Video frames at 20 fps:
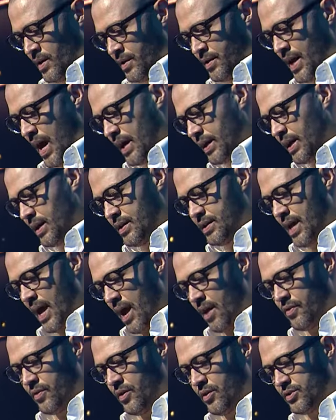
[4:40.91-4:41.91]
Knocking
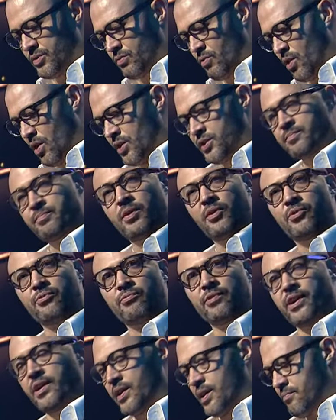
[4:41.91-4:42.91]
down those walls, both
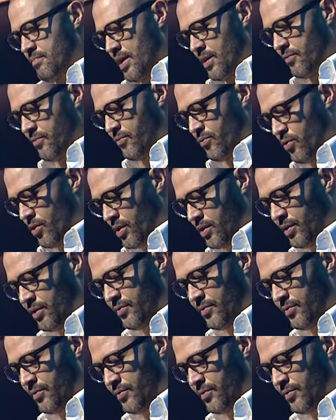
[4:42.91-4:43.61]
real and metaphorical,